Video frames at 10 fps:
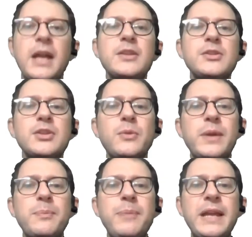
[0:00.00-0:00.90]
So we
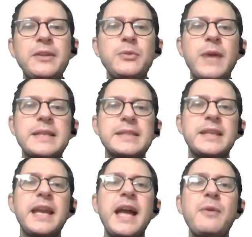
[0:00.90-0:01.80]
are back to
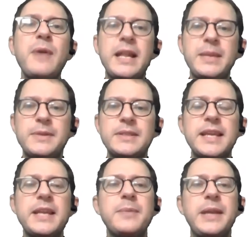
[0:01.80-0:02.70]
asking how animals
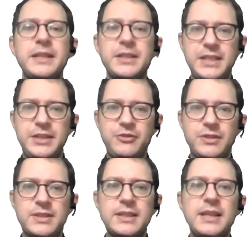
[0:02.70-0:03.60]
can make
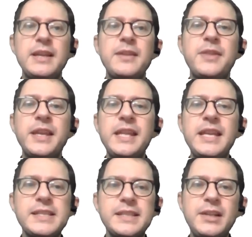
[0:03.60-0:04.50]
decisions. The
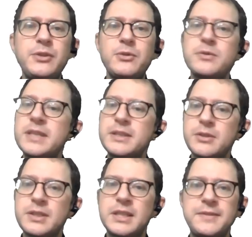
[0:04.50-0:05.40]
idea is still to use the
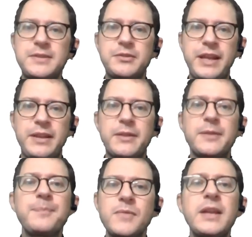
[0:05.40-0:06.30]
associative strength.
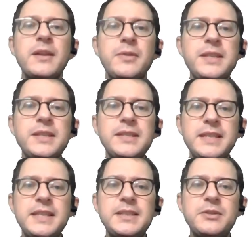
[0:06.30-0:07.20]
This is
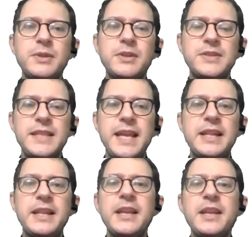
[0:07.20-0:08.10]
easy to
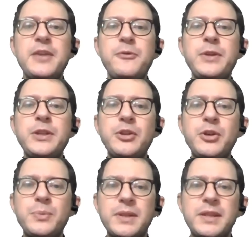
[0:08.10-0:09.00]
understand if we
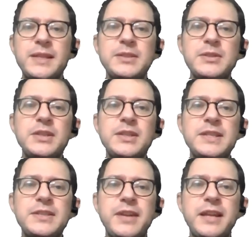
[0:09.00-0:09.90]
interpret the associative
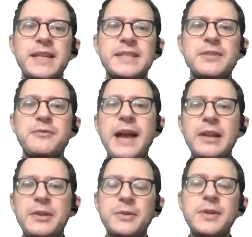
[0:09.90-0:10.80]
strength as the
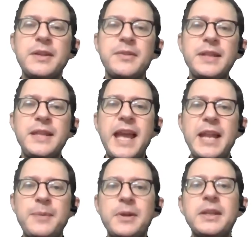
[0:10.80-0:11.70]
value that the
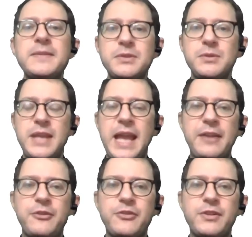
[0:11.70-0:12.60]
animal gives to the
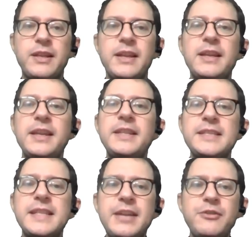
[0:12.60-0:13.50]
action. It
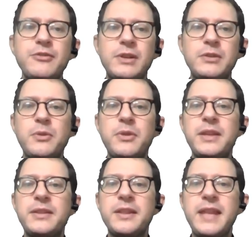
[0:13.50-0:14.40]
is natural to
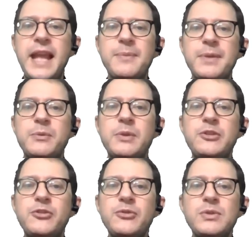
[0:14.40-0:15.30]
think that the animal will
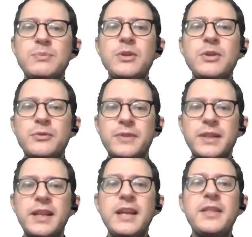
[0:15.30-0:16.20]
choose more
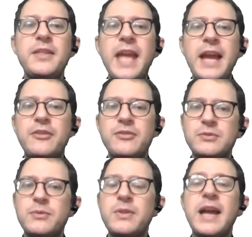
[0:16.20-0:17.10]
often the
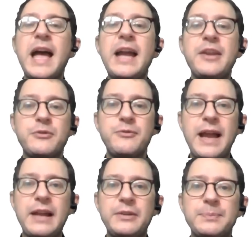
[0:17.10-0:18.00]
actions with a higher
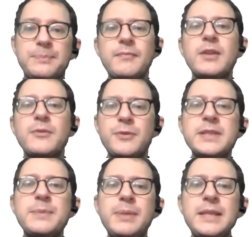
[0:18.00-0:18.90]
value. For
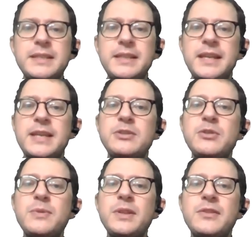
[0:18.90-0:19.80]
simplicity,
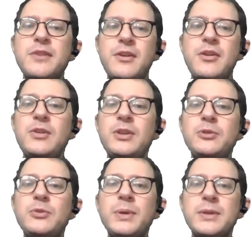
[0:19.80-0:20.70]
assume that there are only
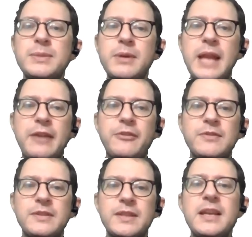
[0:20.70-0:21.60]
two possible
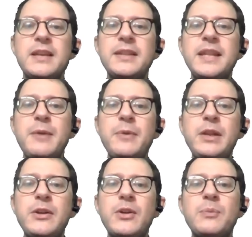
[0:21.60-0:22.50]
actions that I will
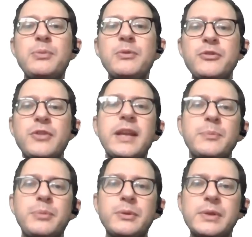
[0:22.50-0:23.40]
call push and pull.